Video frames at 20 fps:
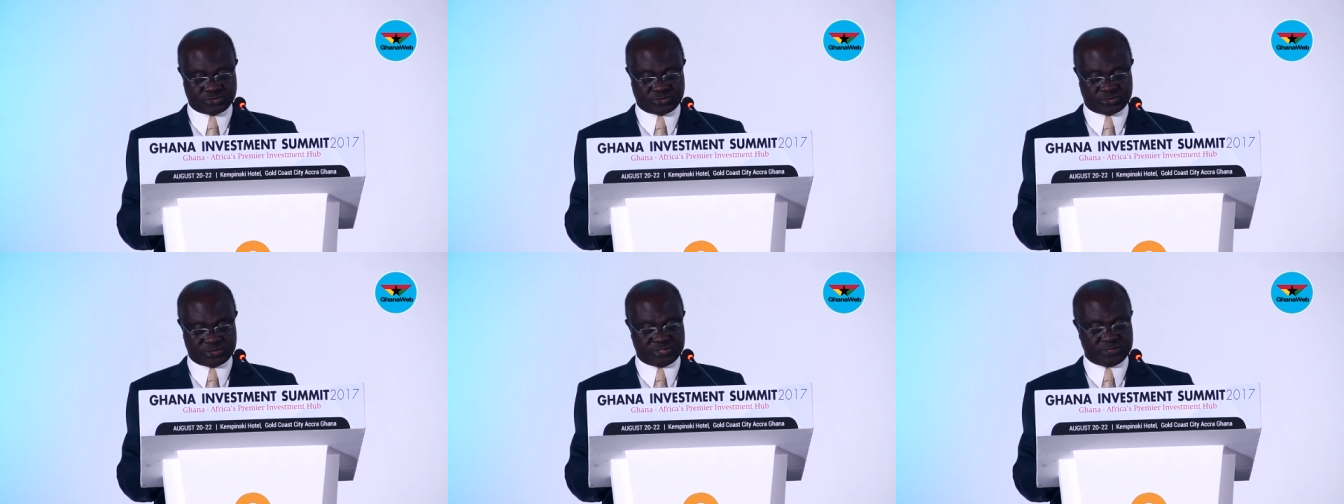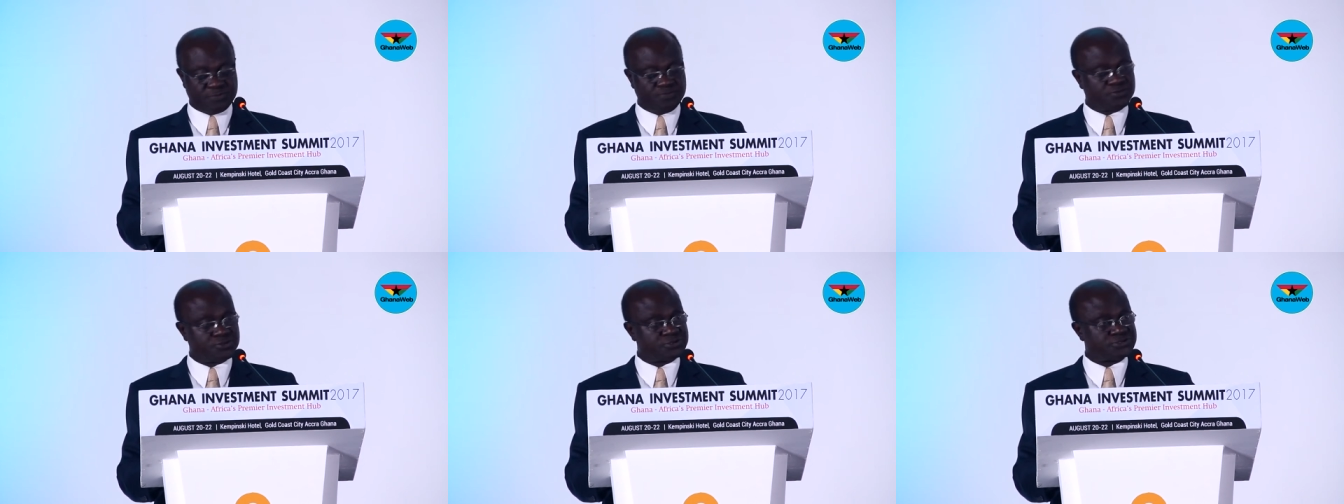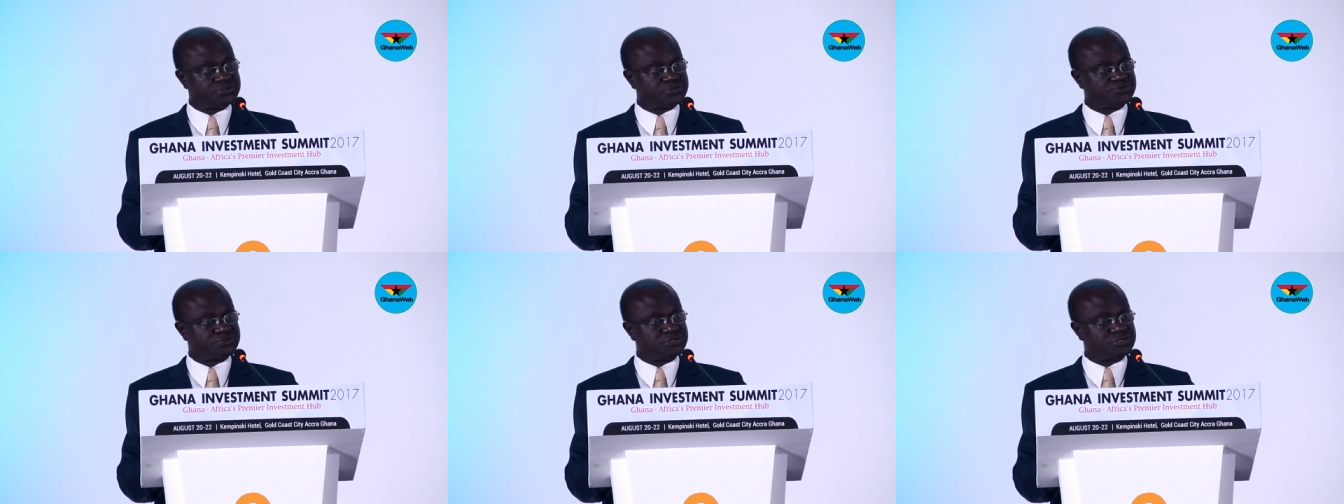on import
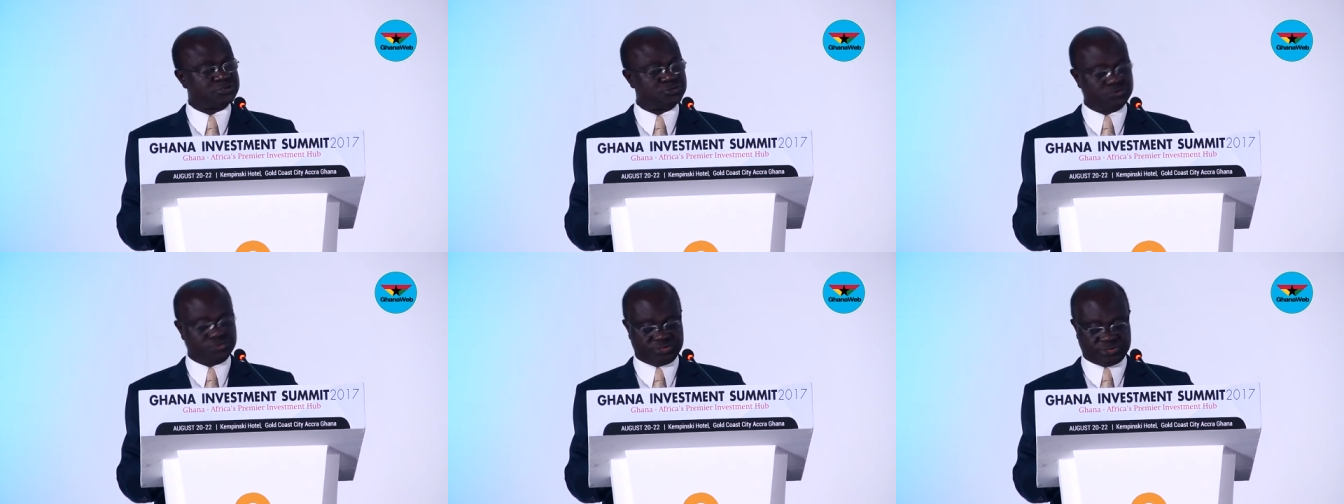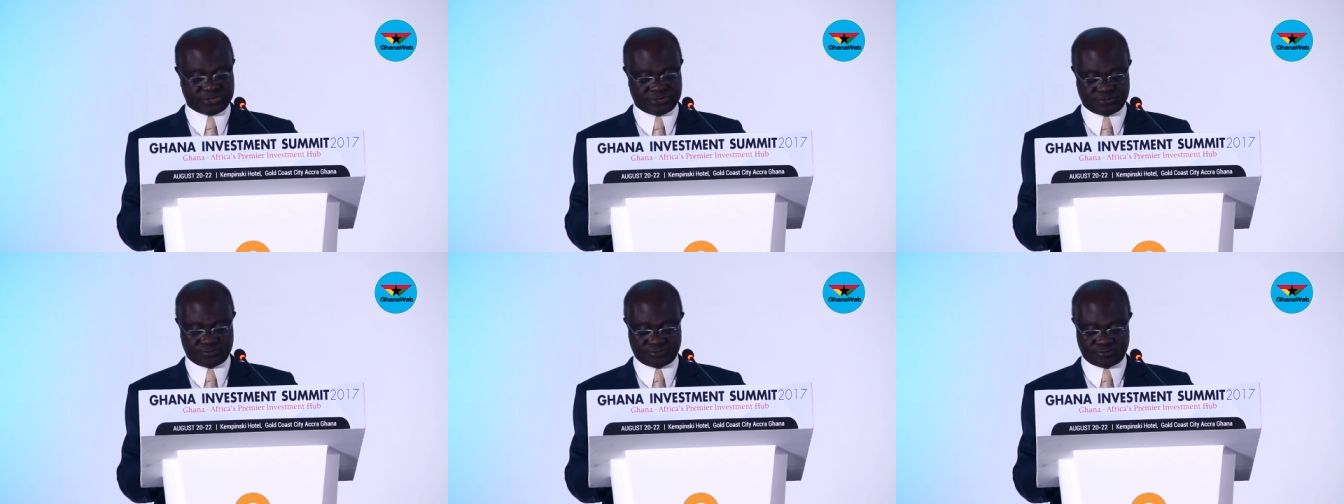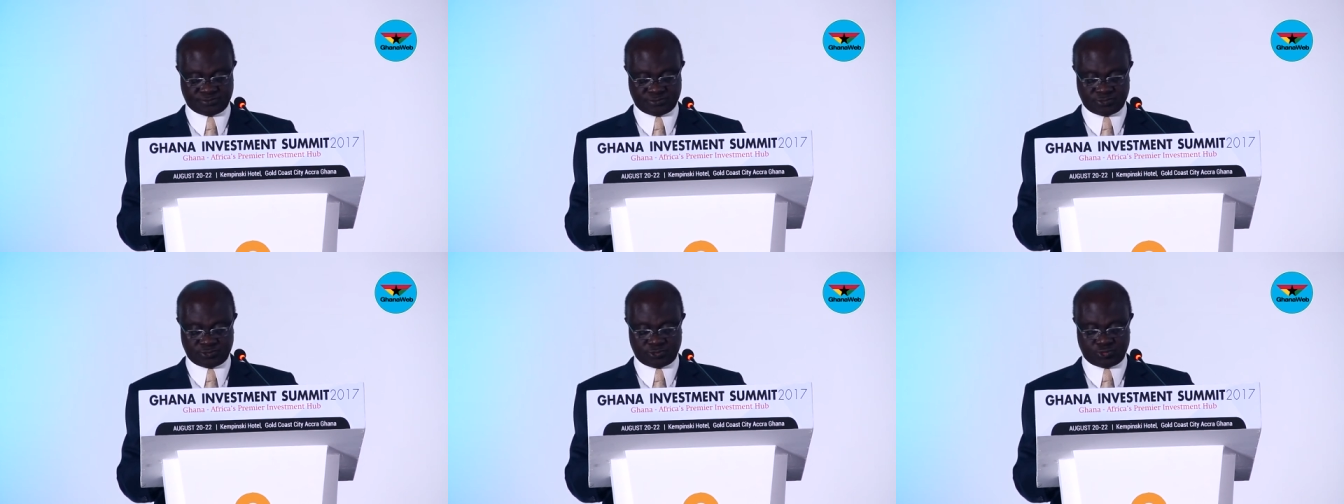
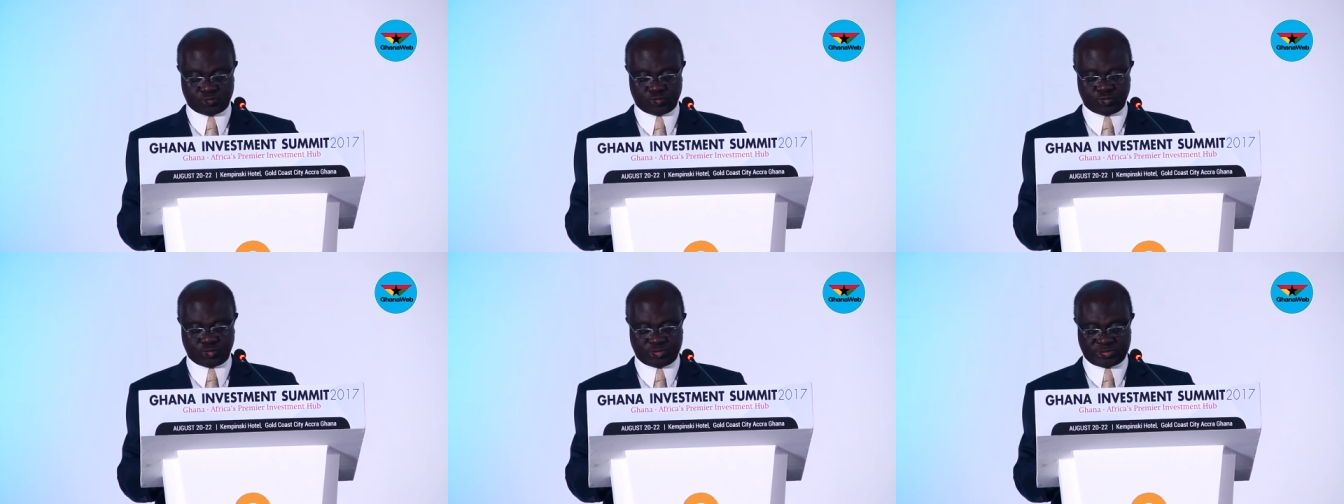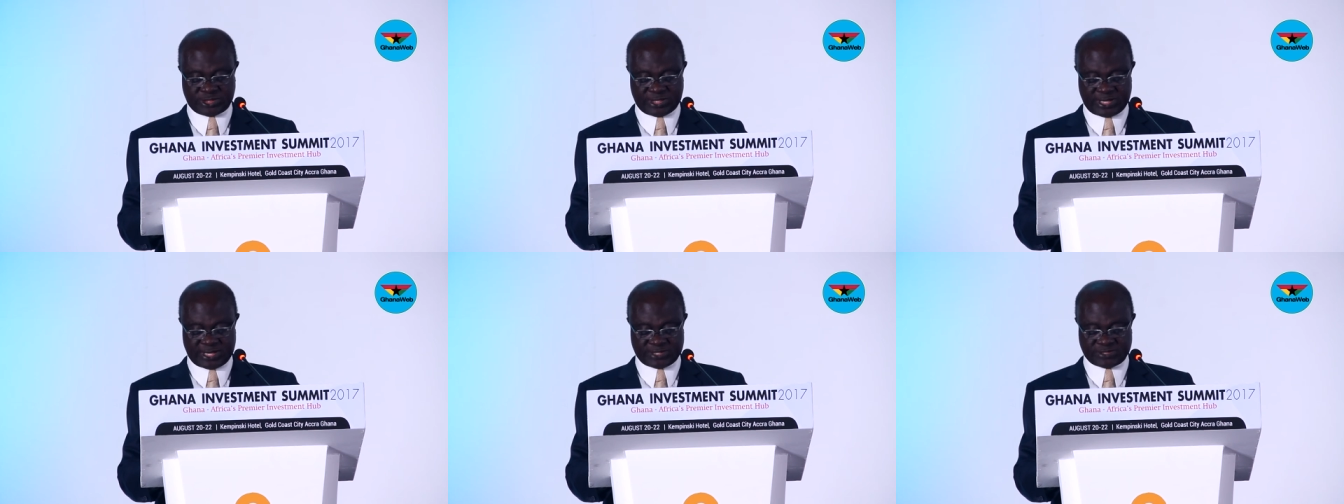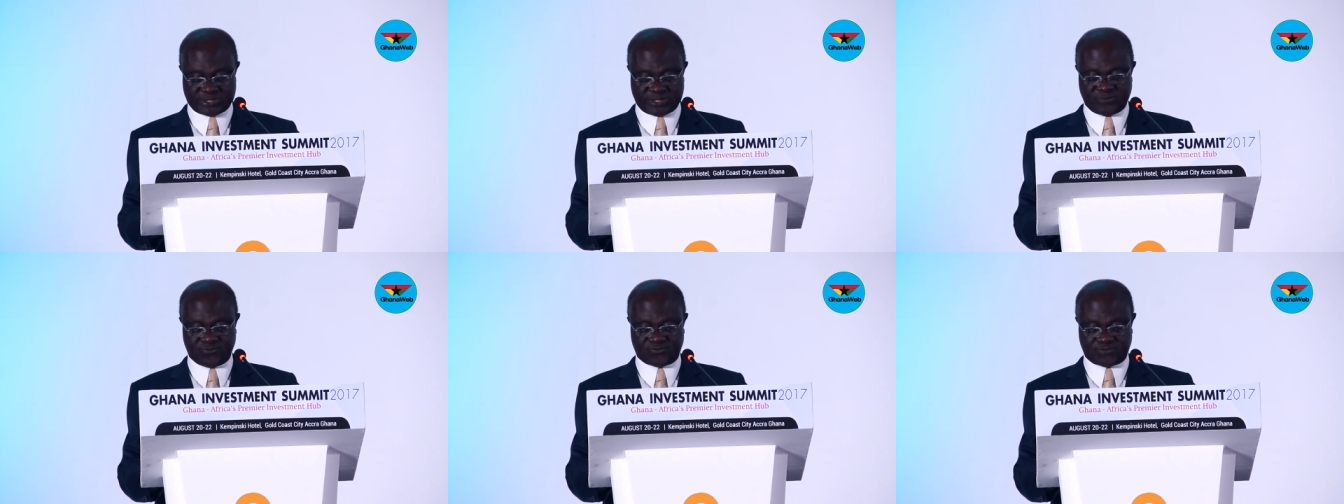substitution to
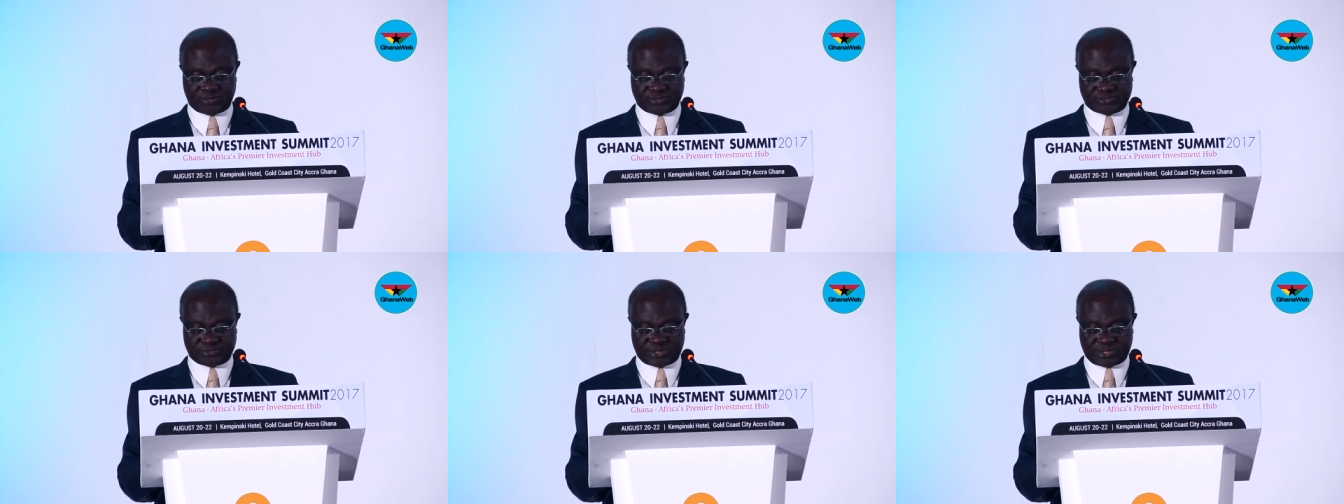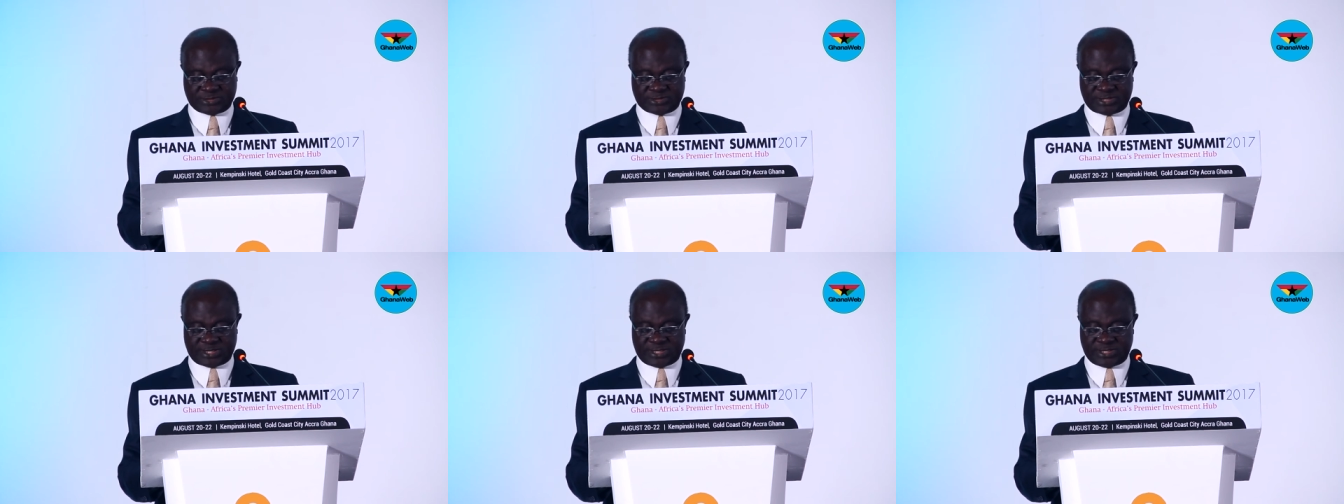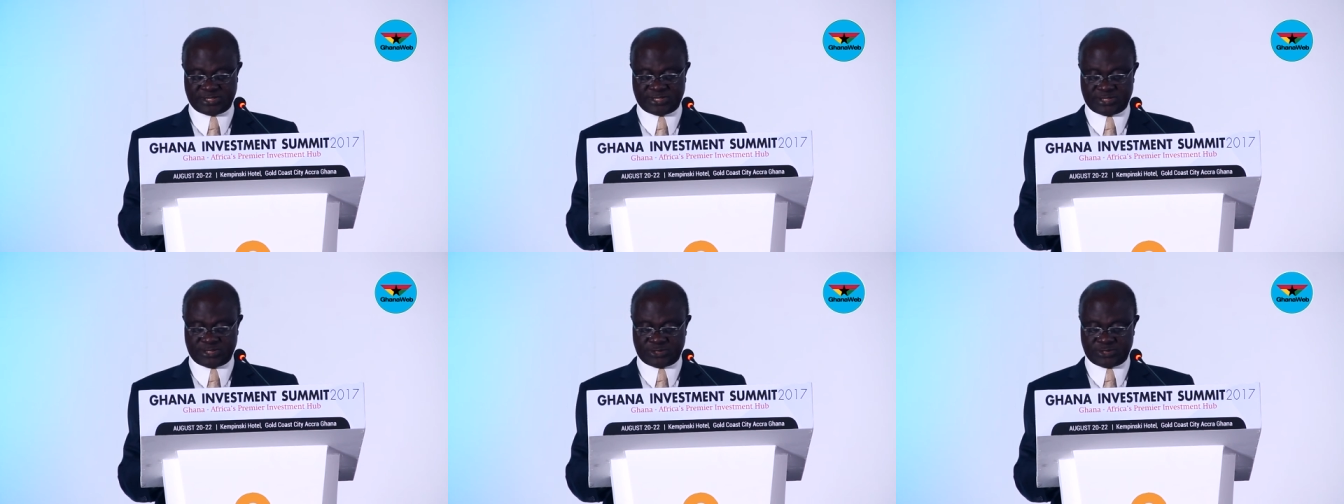utilize the infrastructure